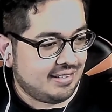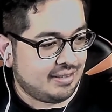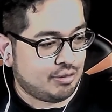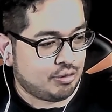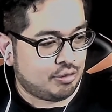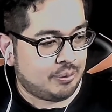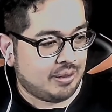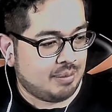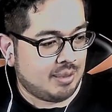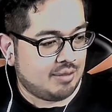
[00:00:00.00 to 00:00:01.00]
This one's
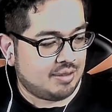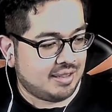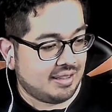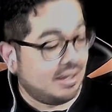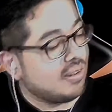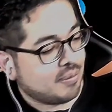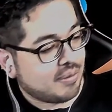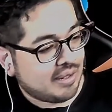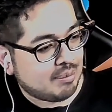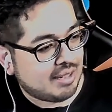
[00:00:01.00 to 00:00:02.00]
pretty amazing. Oh
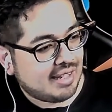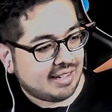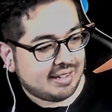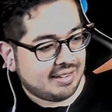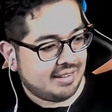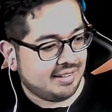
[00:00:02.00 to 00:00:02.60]
well, I'm glad.